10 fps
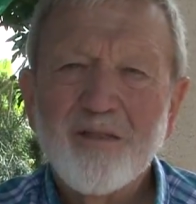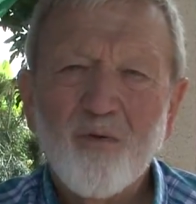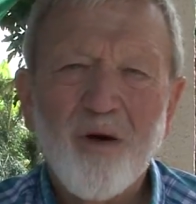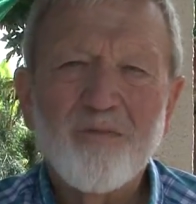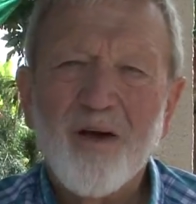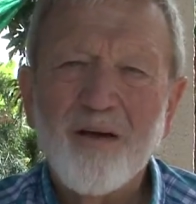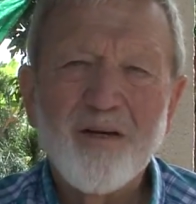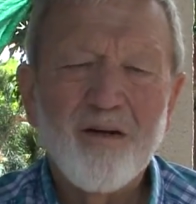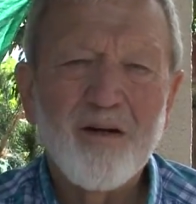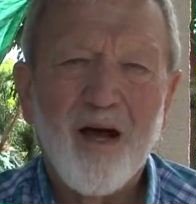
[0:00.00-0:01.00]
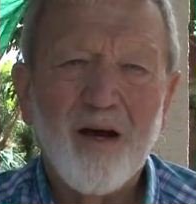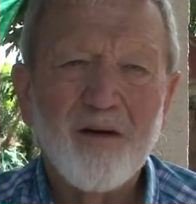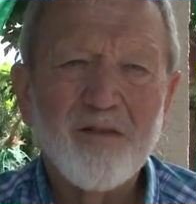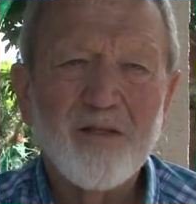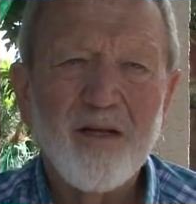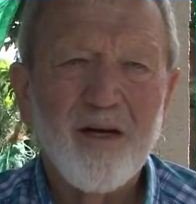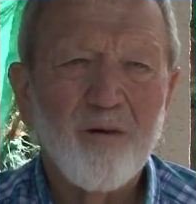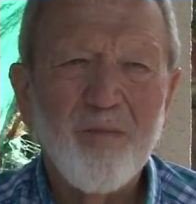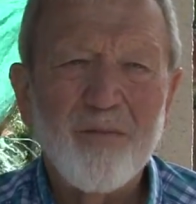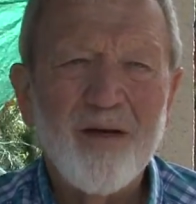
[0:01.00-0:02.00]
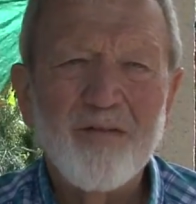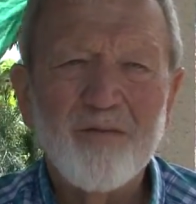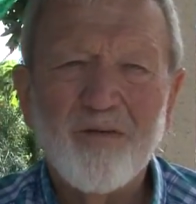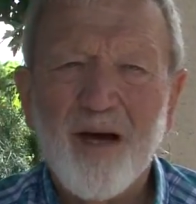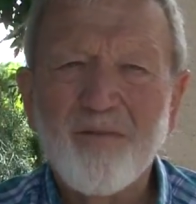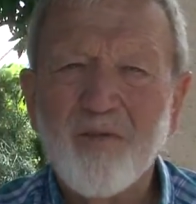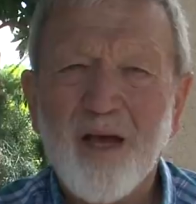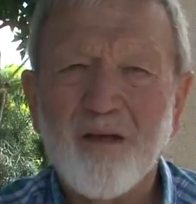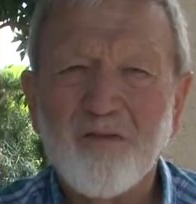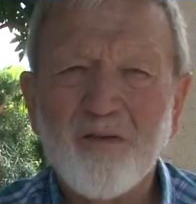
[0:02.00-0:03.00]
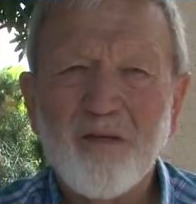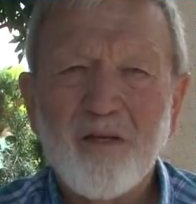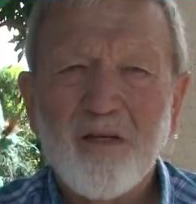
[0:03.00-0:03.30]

$2,500 or maybe even $5,000,